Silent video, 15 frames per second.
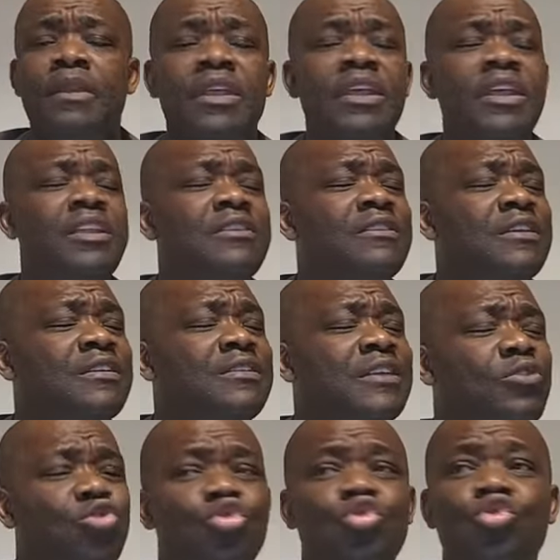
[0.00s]
is, is
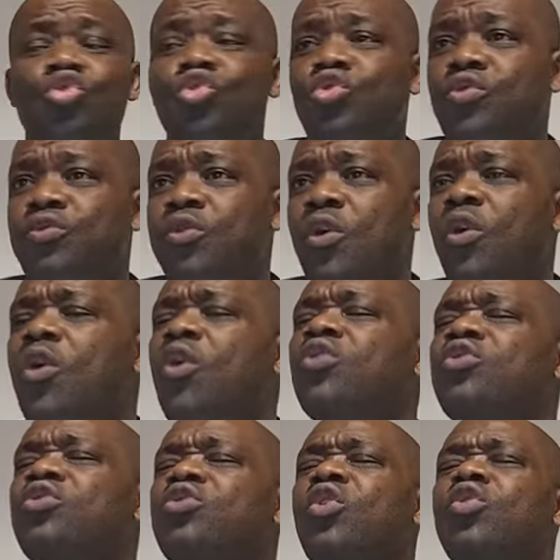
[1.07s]
the truth for
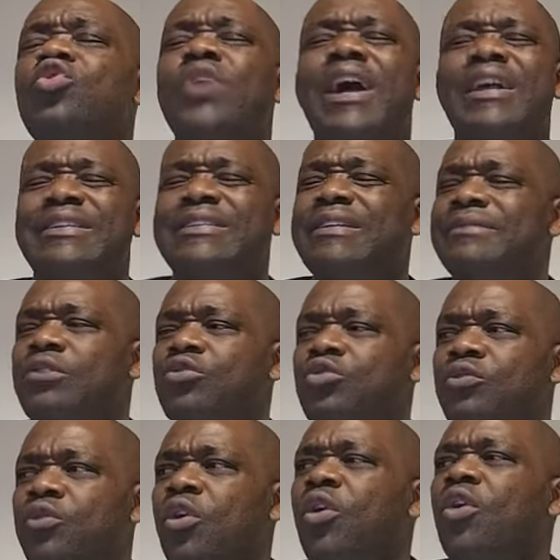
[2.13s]
us not to accept the
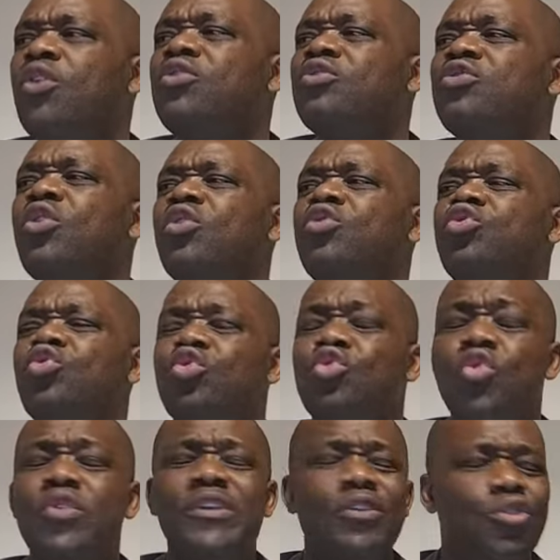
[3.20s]
truth, for us not to
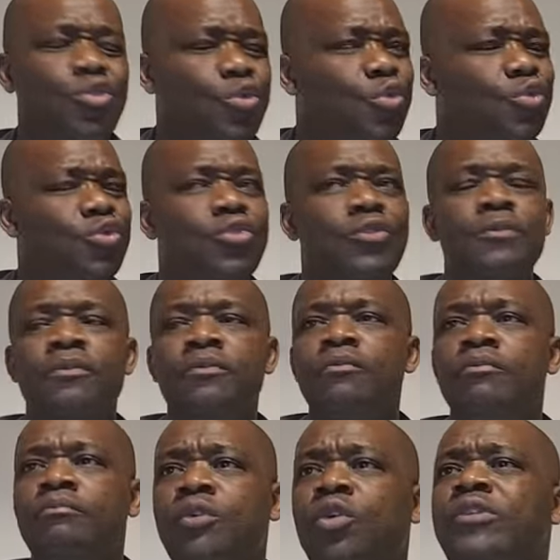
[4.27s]
know the truth.
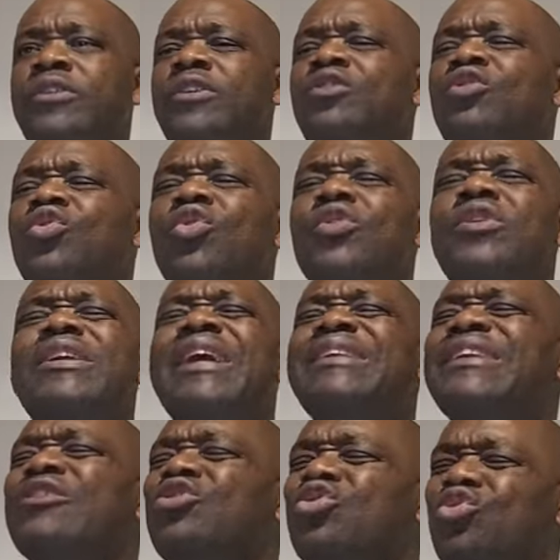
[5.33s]
Because you know that
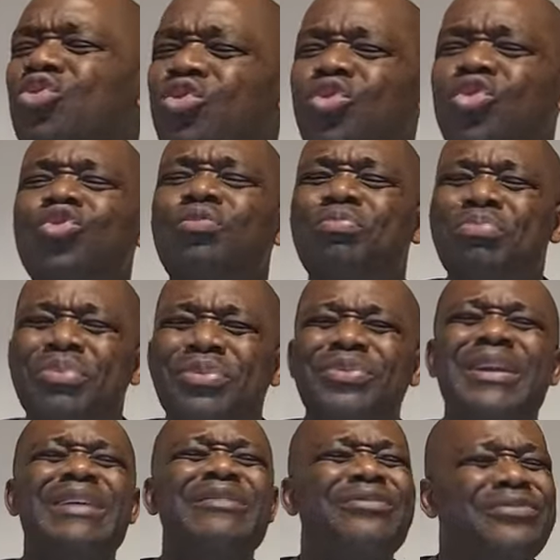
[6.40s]
the truth
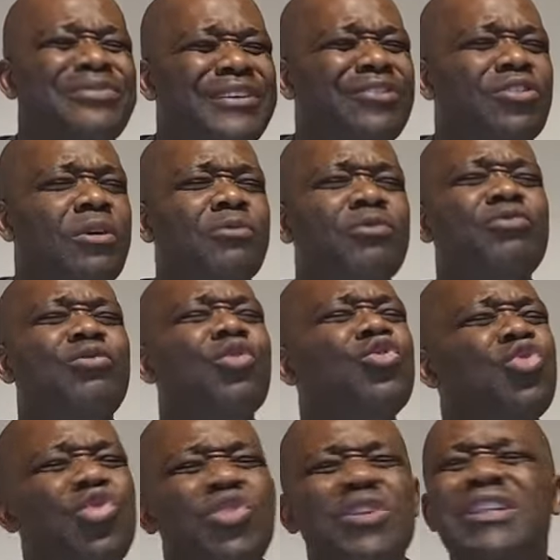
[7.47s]
brings freedom. For
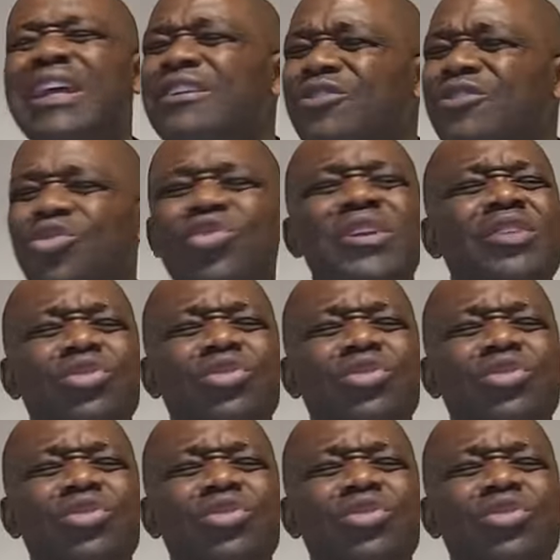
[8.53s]
you shall know the